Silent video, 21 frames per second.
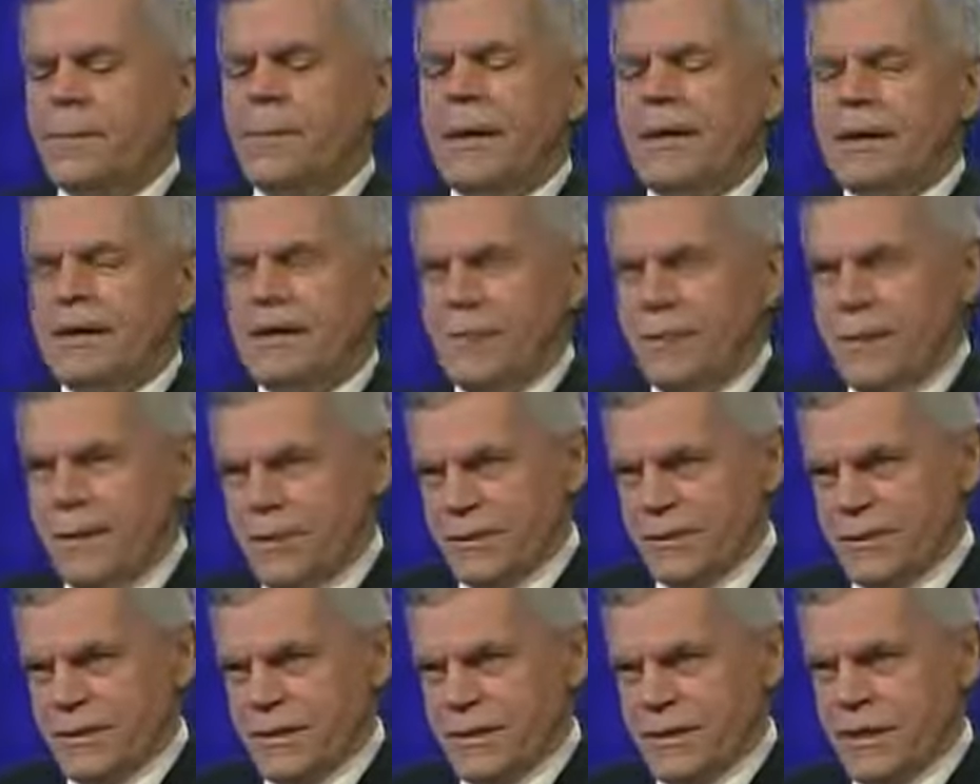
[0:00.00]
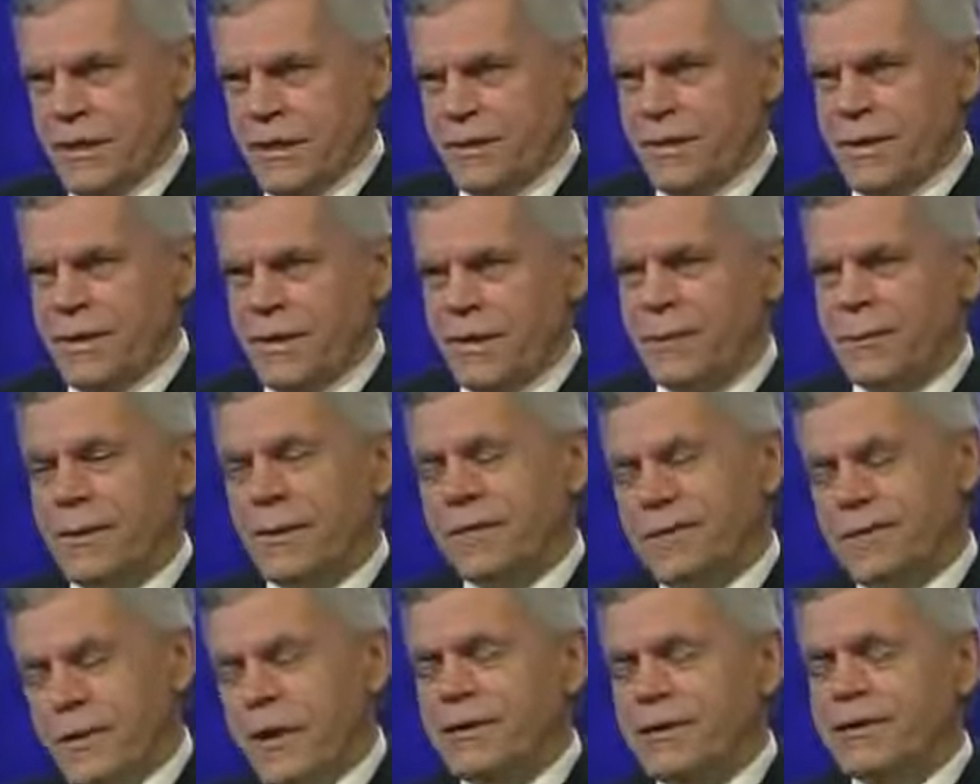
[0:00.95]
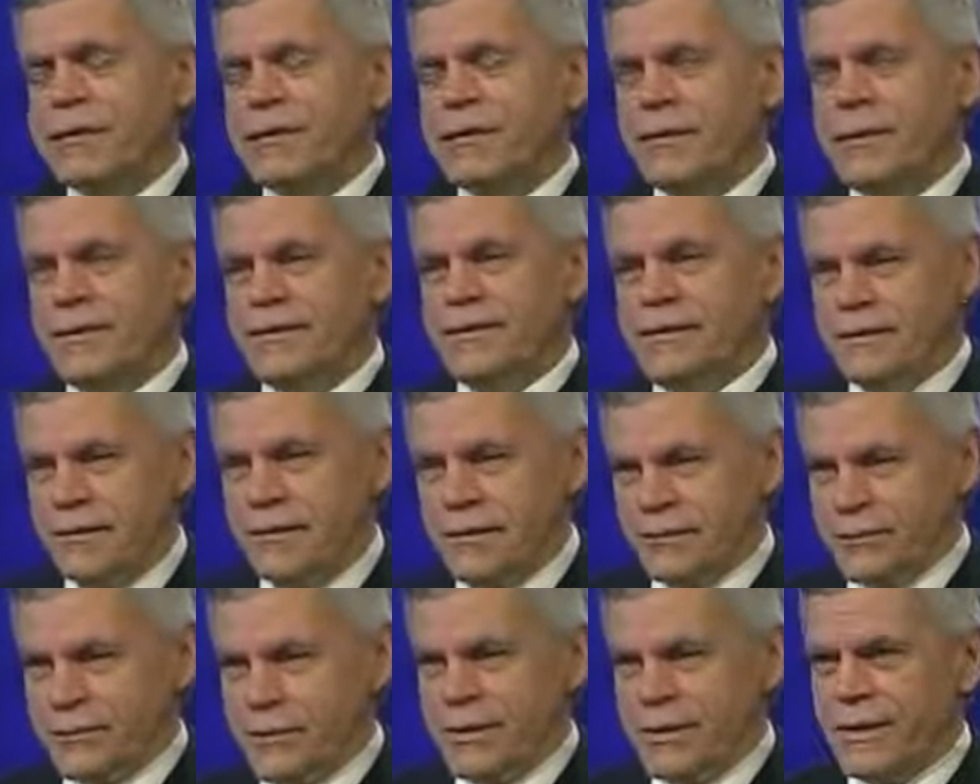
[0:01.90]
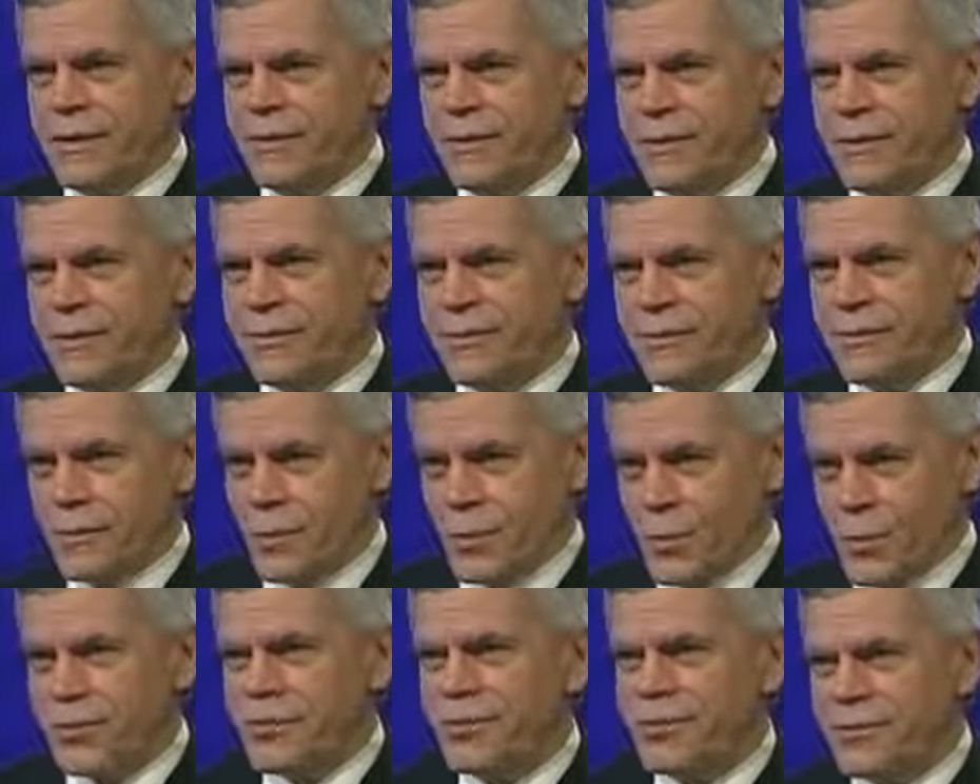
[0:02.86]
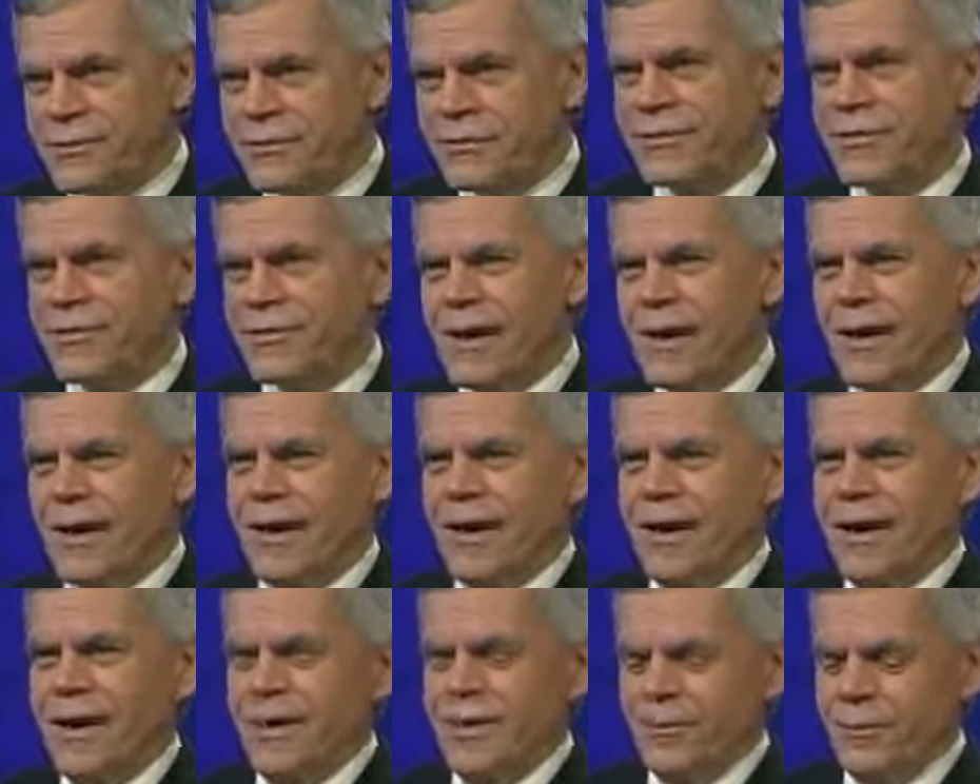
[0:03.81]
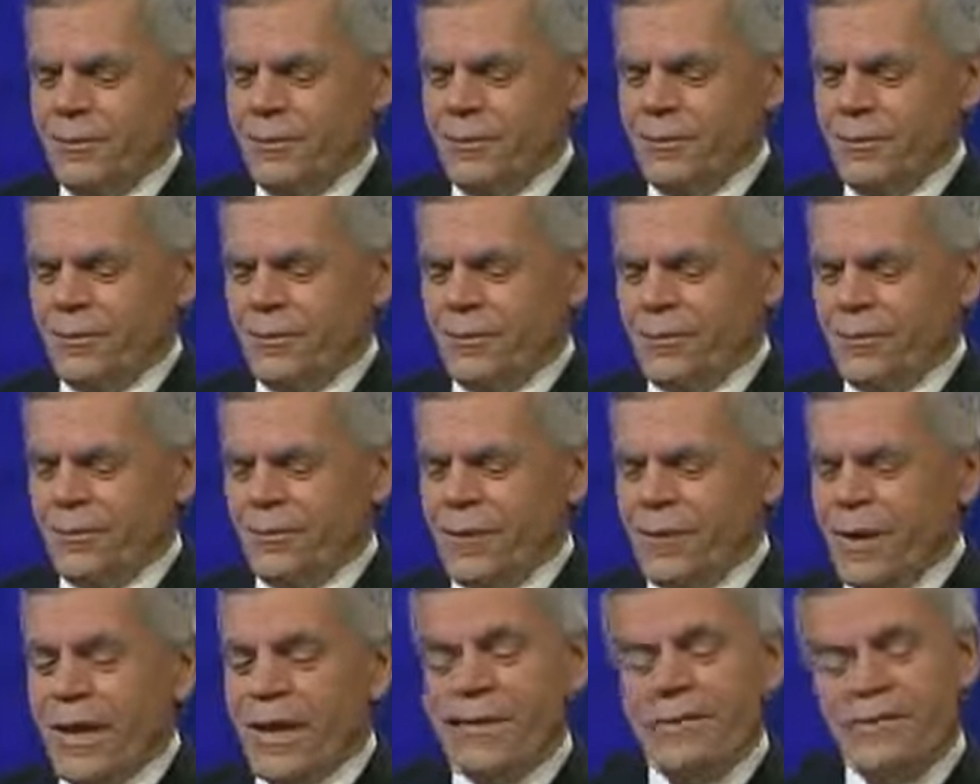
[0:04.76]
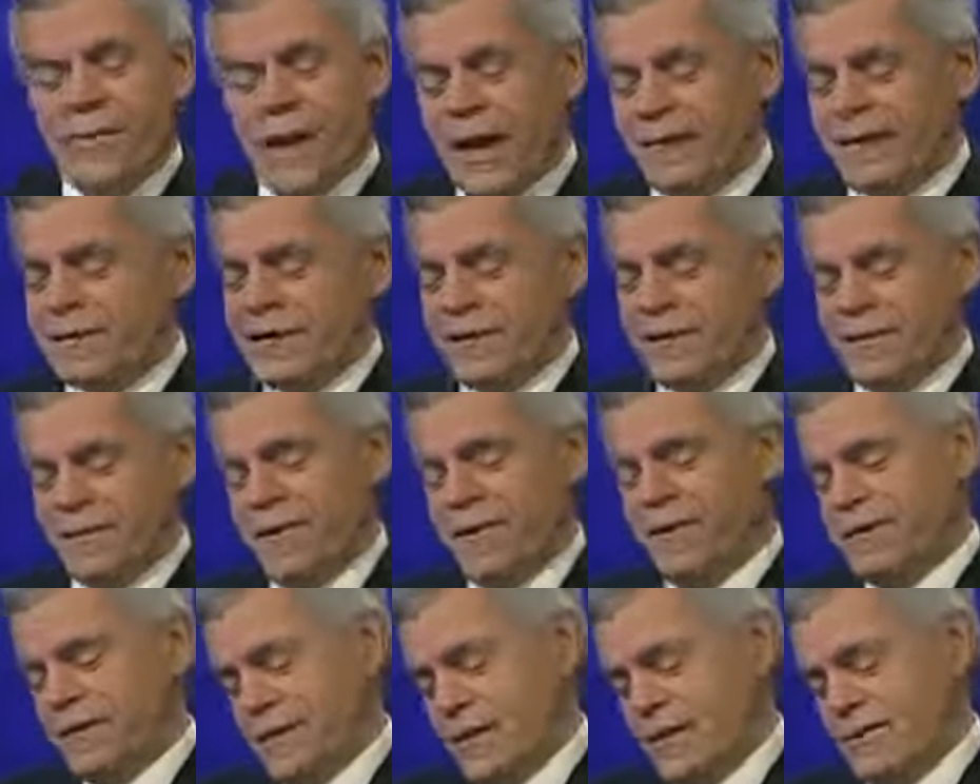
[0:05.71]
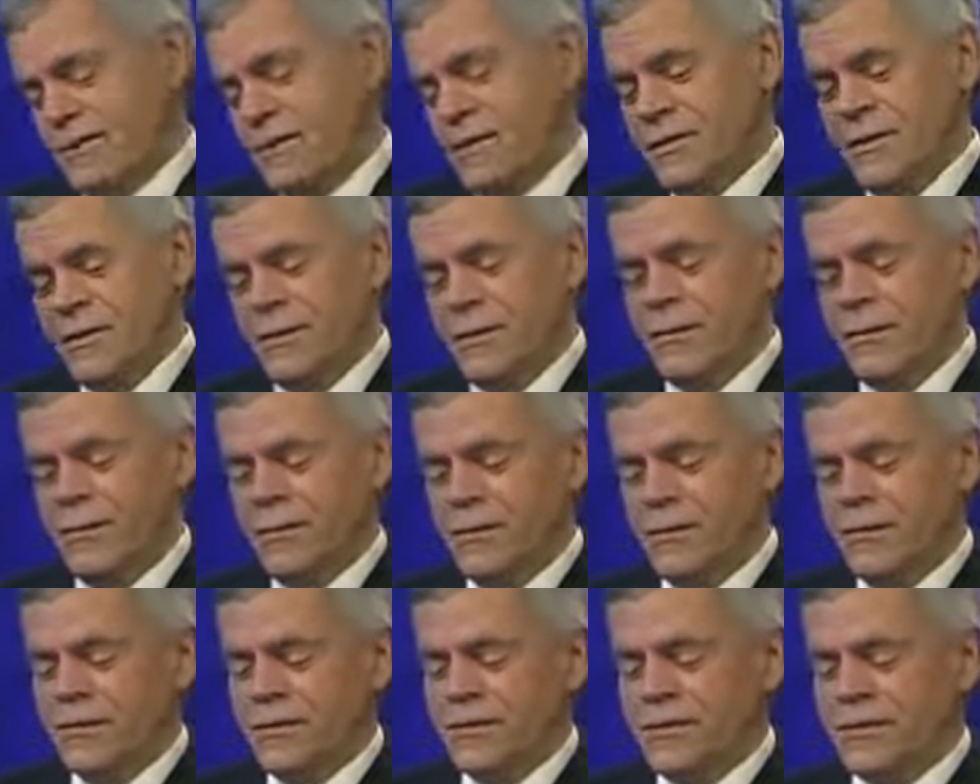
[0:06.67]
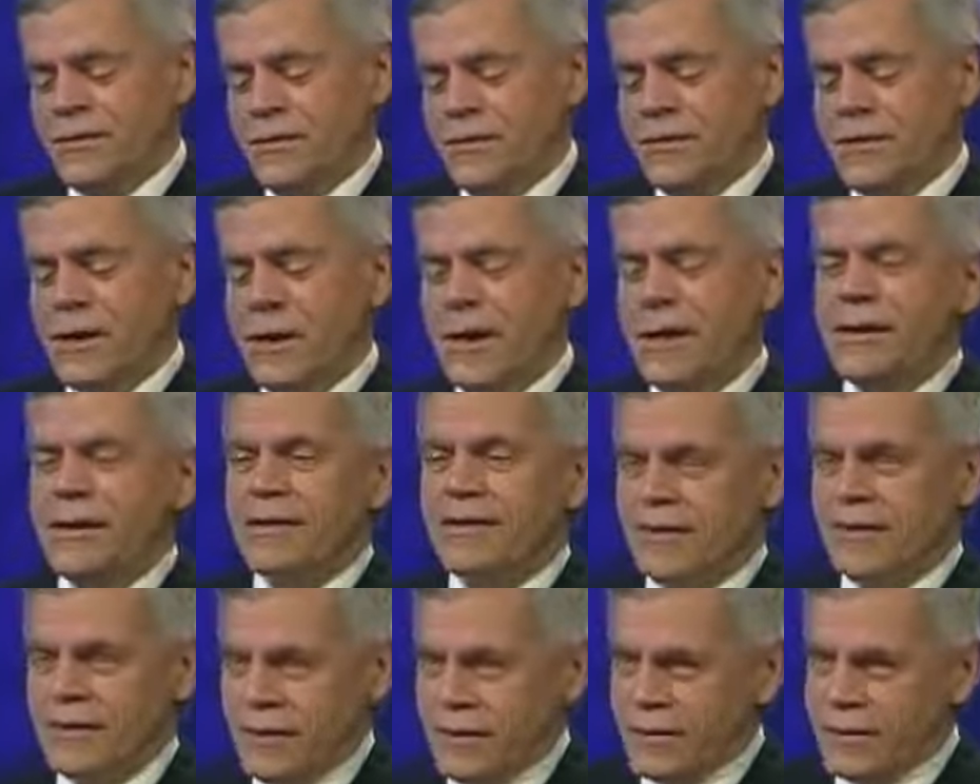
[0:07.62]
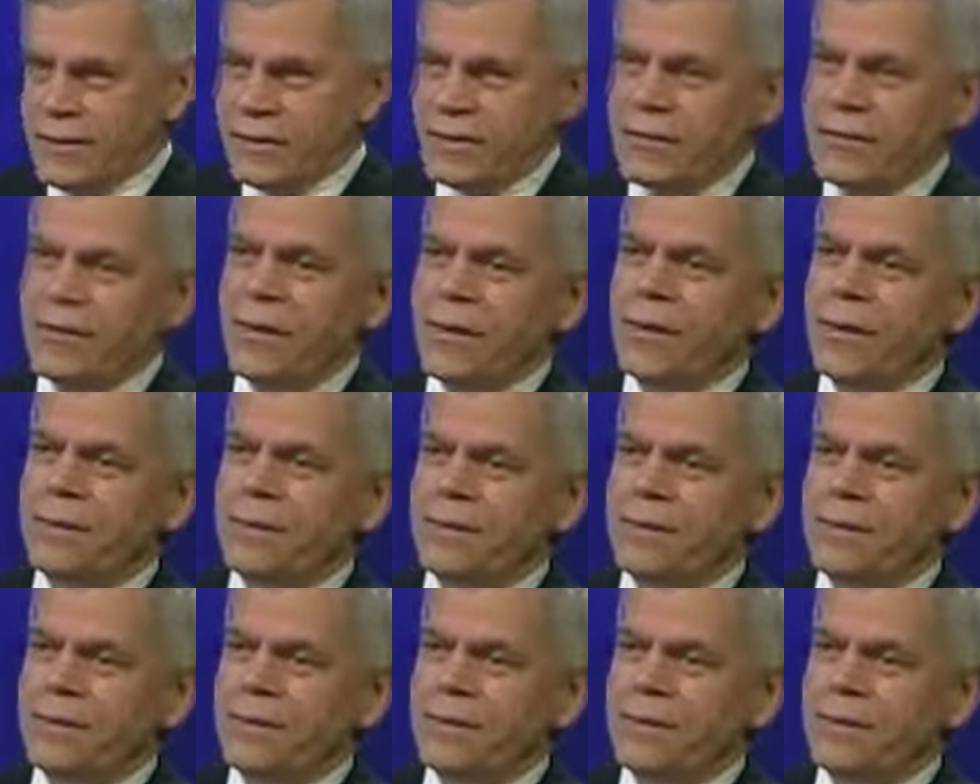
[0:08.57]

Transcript: many people today are becoming, frankly, less literate in terms of words. In fact, I'll tell an amusing story. I had a senior